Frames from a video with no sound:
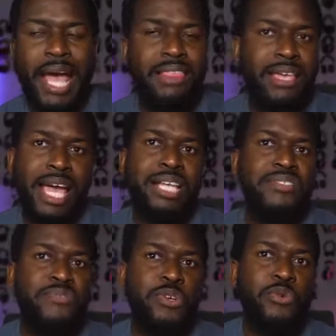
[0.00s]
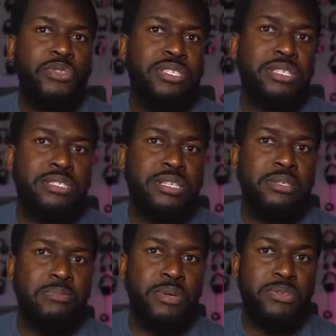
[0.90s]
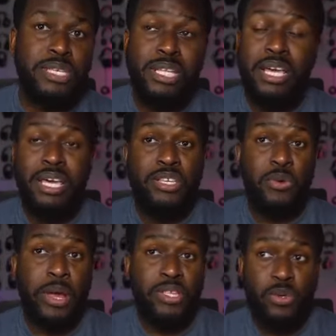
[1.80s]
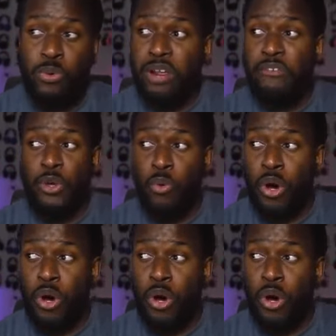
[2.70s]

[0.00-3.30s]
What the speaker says: And the hands-free Google Assistant built in is great. So whenever you're